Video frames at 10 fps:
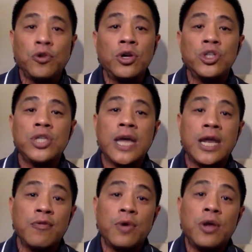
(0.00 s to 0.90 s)
understanding
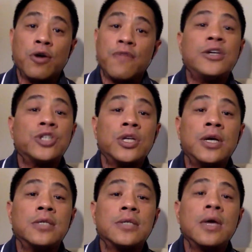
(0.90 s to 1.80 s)
of what your vision
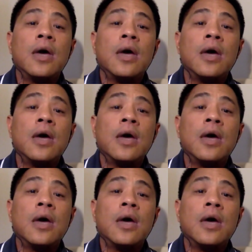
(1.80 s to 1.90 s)
is,